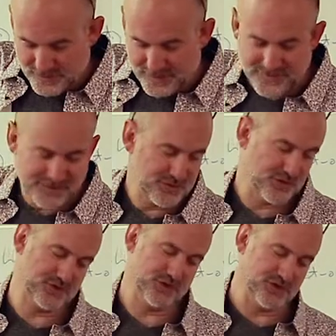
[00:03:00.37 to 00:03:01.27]
And that's
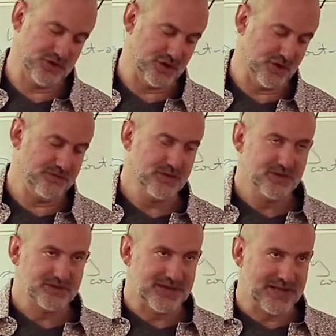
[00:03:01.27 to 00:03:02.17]
not switching it off.
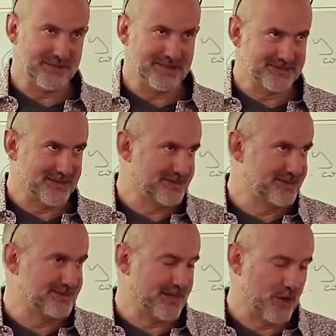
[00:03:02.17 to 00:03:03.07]
So that means there's
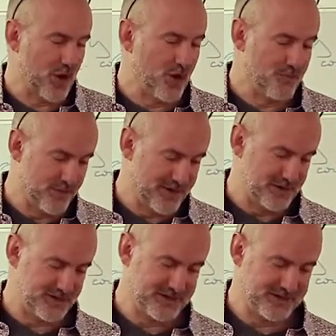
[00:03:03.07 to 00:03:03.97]
some over
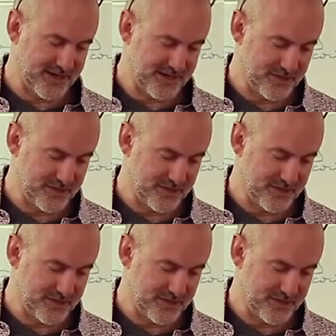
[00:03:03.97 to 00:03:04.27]
energy state